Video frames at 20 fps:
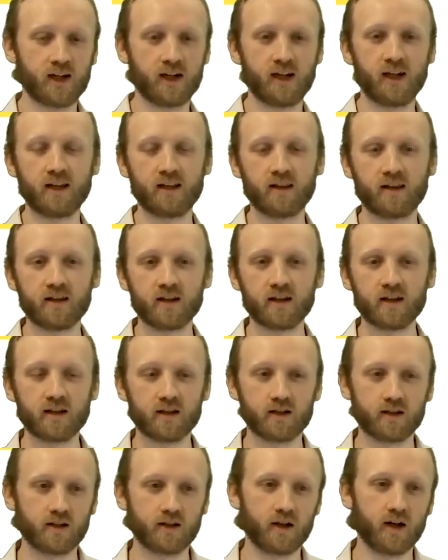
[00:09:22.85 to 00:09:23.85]
in the
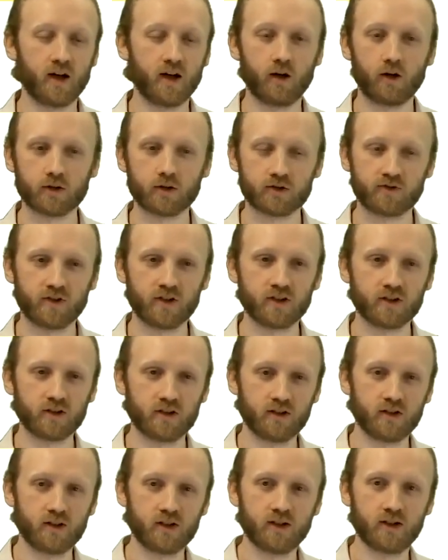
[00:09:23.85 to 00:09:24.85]
Oxford
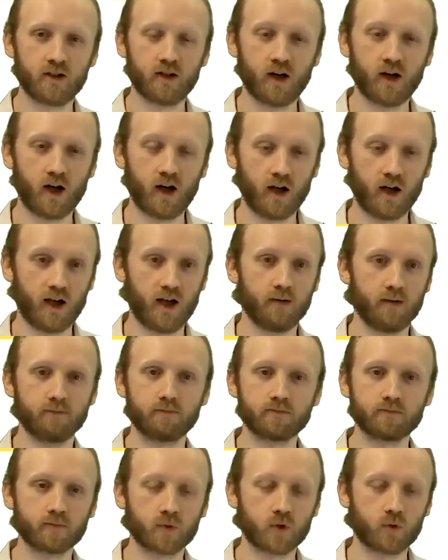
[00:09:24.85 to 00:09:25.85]

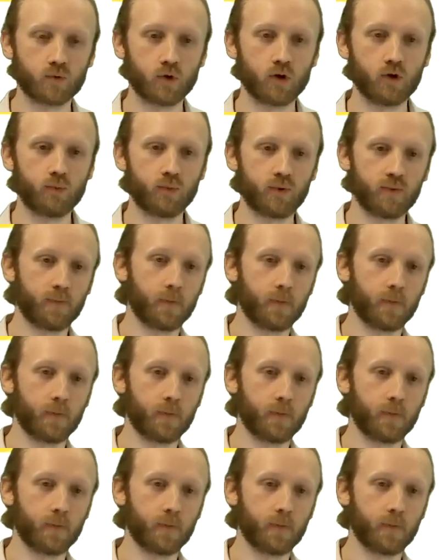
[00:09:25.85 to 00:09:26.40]
group,